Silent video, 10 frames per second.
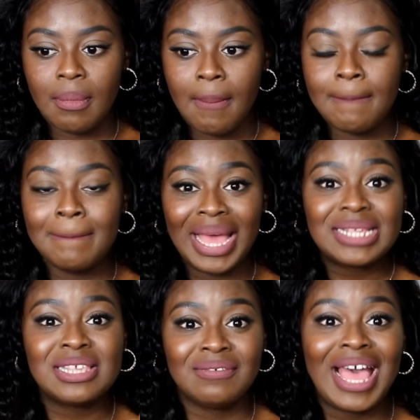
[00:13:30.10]

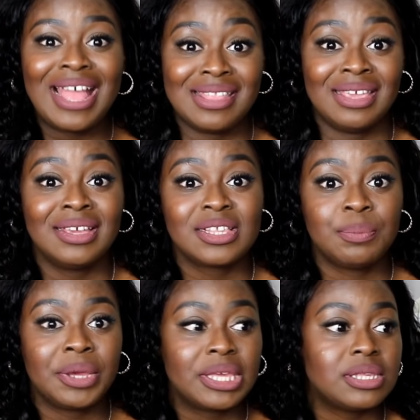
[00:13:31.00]
massive addicts
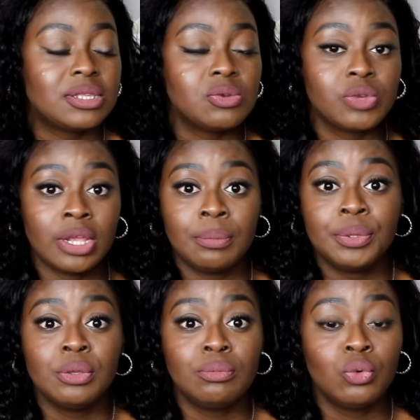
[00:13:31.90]
but can still get up
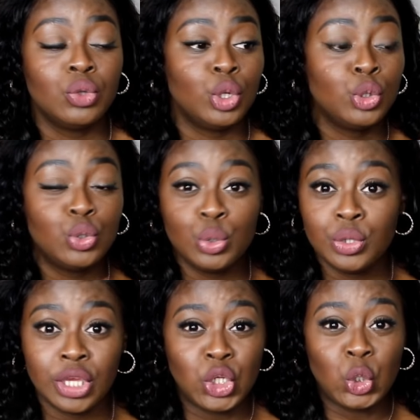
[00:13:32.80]
in the morning, do
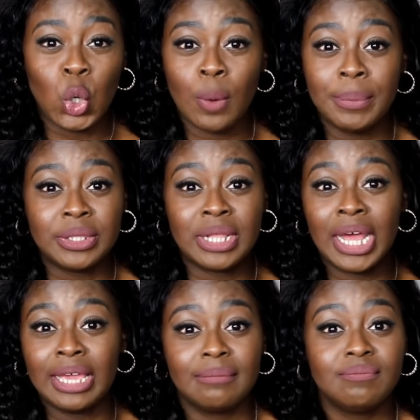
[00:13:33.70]
their job, and
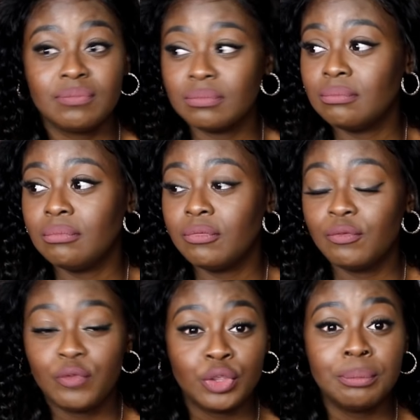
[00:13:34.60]
like
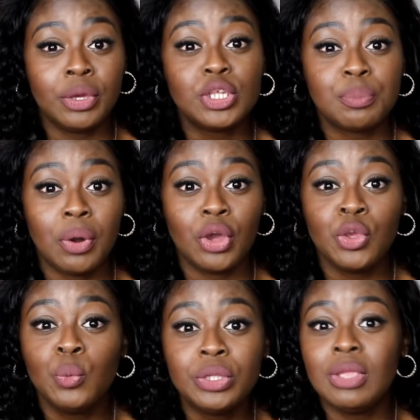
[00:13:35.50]
for the most part
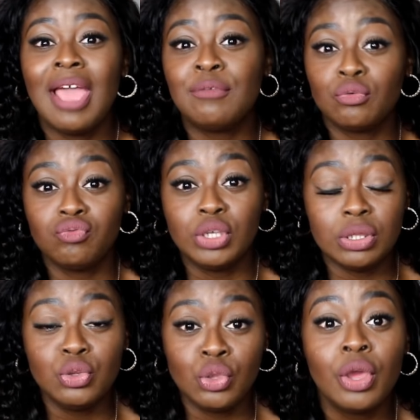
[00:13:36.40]
you wouldn't ever
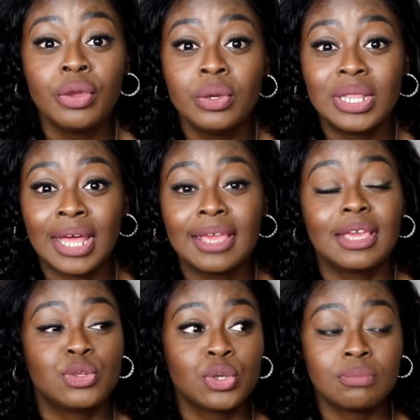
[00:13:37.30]
really know. Like,
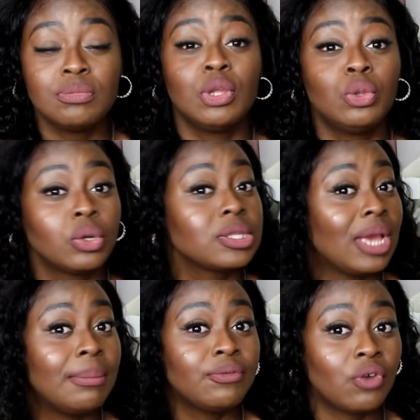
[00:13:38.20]
it took me a long
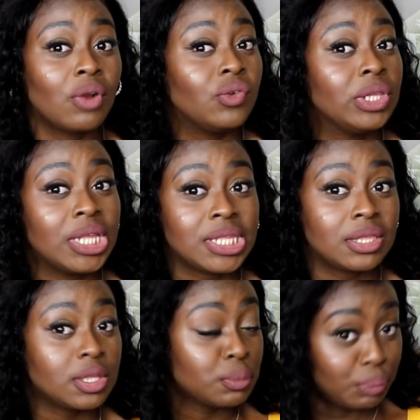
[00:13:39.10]
time before I realized
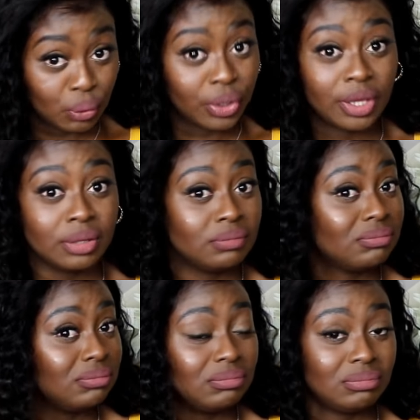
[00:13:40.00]
that this boy,
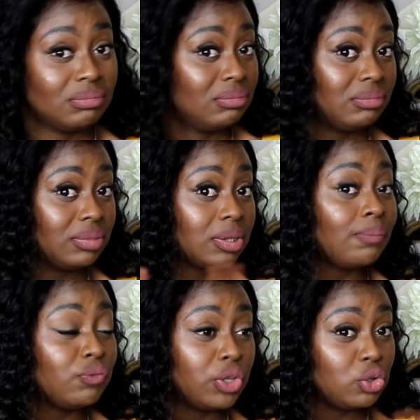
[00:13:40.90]

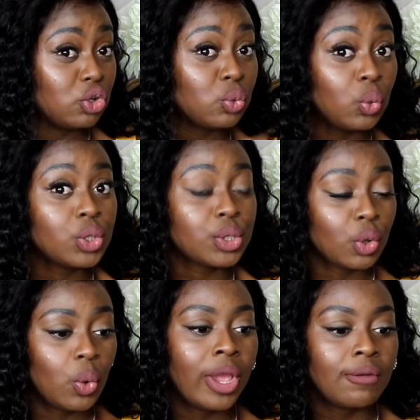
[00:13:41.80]
something just wasn't
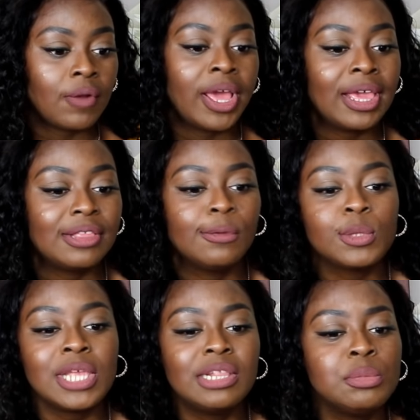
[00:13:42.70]
quite right. And he
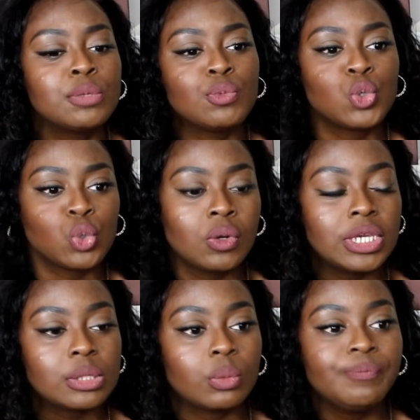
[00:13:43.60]
was telling me some stories